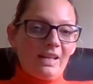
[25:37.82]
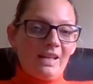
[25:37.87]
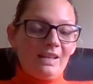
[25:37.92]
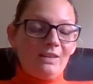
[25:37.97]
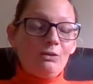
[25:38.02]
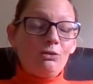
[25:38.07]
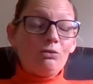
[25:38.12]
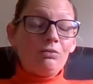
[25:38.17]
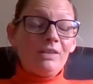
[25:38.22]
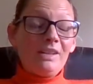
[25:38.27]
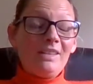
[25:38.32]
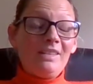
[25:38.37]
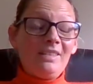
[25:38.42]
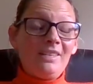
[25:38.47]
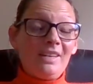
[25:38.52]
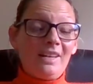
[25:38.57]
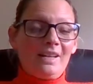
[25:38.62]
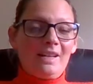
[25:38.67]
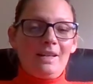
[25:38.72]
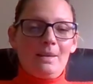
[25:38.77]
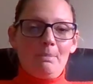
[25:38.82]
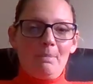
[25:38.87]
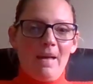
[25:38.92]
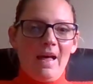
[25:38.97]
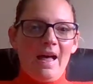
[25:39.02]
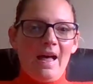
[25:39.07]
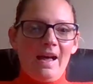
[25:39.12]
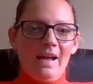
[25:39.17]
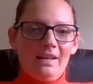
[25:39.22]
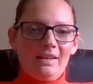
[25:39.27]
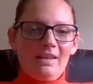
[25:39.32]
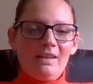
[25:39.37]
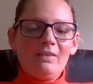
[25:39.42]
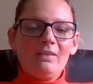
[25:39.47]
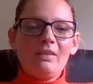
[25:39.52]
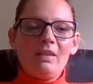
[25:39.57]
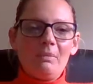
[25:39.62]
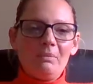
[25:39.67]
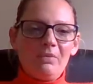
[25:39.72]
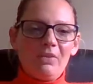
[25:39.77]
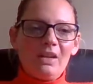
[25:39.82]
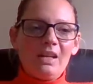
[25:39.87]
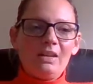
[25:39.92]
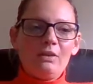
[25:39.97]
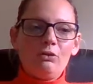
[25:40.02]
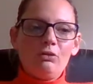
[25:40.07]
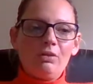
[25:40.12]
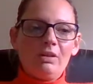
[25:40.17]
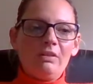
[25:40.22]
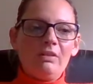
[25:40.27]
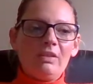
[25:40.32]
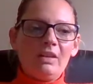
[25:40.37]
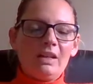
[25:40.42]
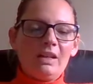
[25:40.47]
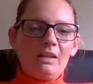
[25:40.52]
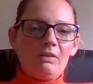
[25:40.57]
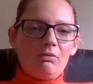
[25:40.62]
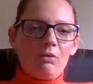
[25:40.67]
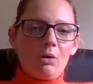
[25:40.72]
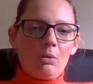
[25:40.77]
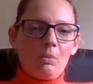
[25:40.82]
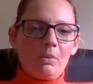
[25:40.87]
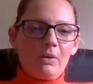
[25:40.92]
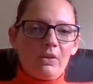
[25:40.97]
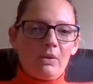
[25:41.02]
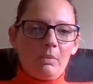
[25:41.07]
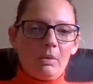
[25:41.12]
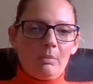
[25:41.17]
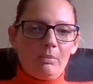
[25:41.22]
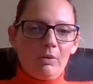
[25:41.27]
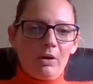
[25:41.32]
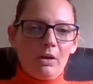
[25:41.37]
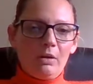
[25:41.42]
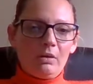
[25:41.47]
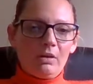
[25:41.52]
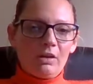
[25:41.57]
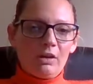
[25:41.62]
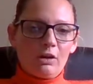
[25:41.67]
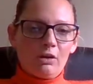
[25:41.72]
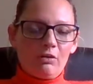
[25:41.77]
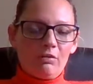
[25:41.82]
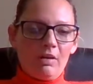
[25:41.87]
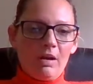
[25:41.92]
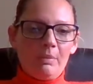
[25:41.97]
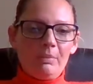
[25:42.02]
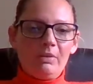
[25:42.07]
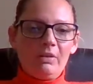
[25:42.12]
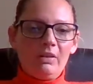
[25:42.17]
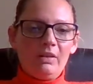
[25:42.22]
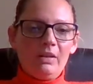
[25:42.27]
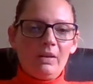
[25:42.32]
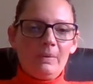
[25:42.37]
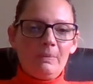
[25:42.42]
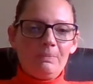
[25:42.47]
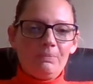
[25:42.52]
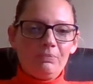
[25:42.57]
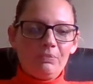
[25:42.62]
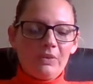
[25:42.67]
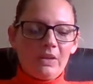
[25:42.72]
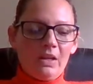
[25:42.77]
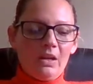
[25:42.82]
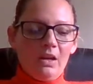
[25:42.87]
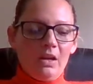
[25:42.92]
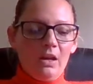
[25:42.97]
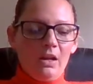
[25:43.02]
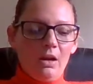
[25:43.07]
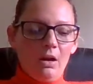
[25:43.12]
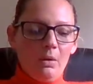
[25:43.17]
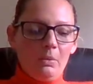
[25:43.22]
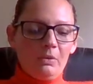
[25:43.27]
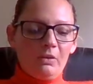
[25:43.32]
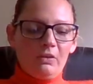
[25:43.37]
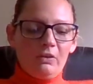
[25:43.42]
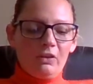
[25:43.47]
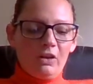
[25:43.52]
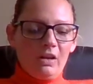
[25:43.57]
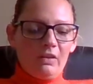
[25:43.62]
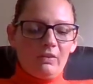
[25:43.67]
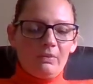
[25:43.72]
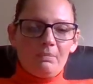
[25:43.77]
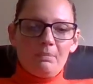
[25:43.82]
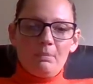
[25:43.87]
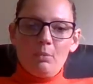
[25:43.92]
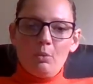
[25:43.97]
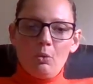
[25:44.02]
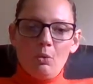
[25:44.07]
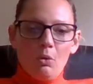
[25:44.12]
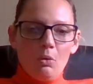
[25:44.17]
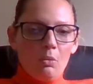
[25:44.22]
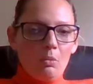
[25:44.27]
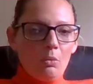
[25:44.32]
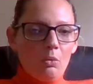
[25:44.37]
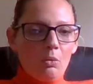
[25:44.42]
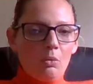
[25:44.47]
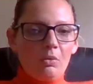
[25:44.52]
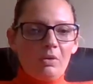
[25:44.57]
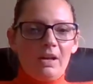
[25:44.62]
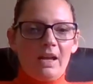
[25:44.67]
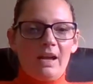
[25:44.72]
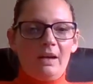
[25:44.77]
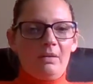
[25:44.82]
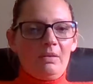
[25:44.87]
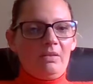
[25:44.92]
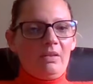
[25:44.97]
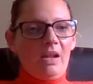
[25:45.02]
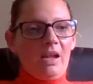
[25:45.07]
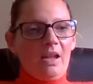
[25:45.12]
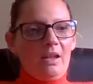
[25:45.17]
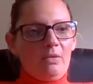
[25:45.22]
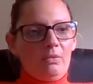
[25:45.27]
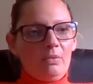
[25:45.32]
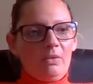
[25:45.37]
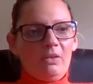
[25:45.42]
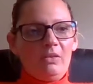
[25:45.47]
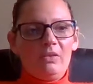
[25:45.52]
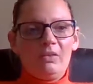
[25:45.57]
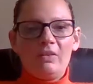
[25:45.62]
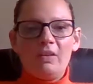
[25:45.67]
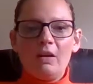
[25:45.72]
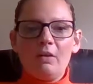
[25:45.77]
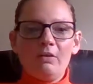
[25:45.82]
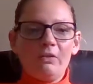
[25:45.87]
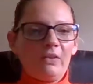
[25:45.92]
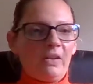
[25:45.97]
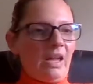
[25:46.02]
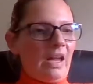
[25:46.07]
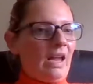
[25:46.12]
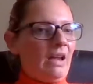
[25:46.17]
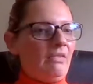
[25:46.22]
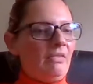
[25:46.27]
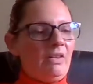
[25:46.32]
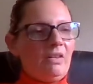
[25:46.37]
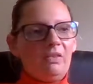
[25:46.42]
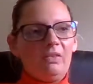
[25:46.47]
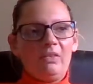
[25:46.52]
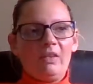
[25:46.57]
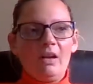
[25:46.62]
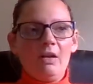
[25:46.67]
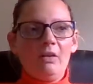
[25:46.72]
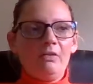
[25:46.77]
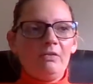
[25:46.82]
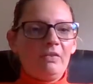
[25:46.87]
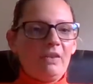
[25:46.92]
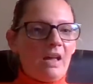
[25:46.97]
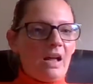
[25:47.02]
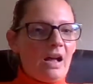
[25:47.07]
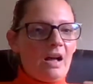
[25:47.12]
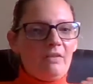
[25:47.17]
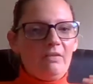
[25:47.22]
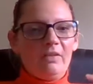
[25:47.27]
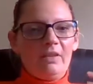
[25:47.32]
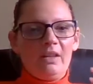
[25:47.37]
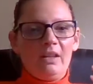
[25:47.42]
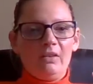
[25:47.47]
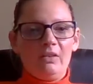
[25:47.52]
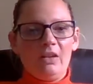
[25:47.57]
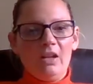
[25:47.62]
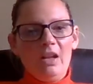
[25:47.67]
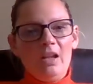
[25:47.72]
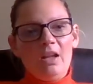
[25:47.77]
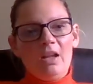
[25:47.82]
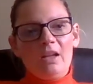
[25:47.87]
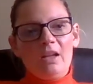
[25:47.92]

intrinsically bad? There's something intrinsically wrong with them and broken and corrupt in them. And I would suggest more and more nowadays, with this self-care and this self-love and this,